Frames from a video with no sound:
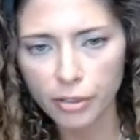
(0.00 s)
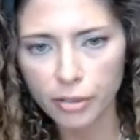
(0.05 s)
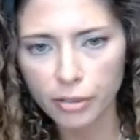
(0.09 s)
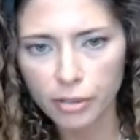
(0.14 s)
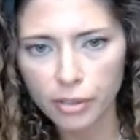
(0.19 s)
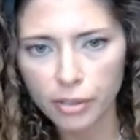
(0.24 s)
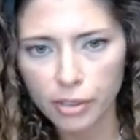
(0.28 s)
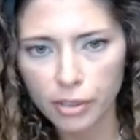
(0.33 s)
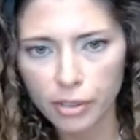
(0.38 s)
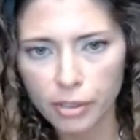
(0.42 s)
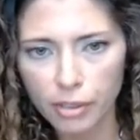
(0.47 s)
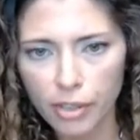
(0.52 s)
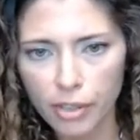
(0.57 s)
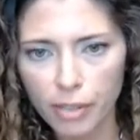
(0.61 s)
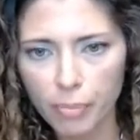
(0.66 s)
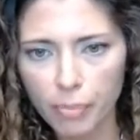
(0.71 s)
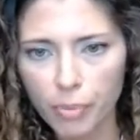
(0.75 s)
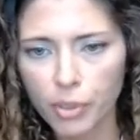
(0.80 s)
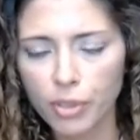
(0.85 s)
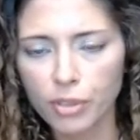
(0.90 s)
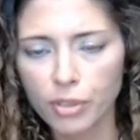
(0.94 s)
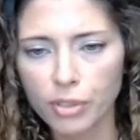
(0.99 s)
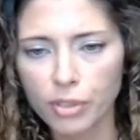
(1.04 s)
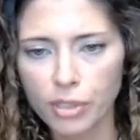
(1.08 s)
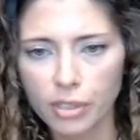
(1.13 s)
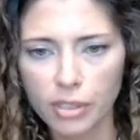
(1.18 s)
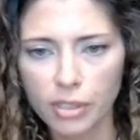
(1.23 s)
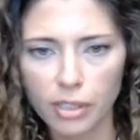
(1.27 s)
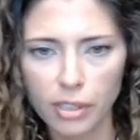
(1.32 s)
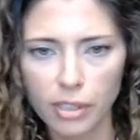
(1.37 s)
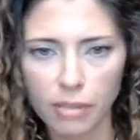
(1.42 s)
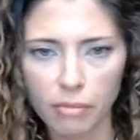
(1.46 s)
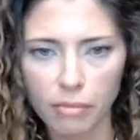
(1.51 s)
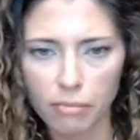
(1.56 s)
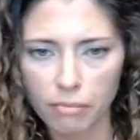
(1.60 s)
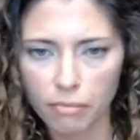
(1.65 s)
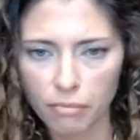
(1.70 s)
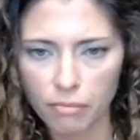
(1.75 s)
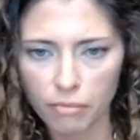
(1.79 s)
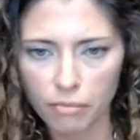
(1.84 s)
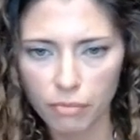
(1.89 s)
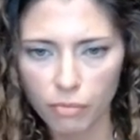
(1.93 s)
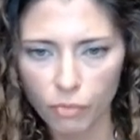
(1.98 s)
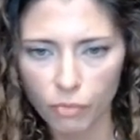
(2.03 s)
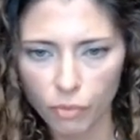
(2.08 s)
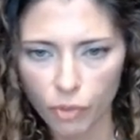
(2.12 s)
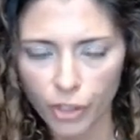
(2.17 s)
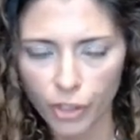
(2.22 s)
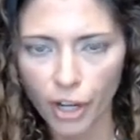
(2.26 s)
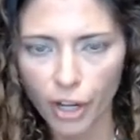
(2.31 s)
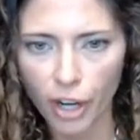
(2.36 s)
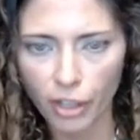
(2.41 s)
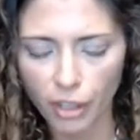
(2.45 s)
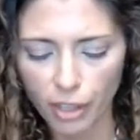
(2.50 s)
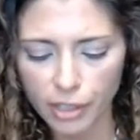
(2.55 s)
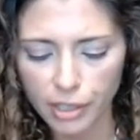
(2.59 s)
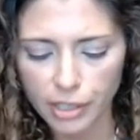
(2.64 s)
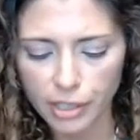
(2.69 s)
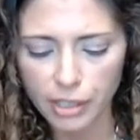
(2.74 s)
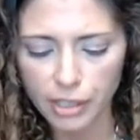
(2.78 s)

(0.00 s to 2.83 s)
so it produces it regardless.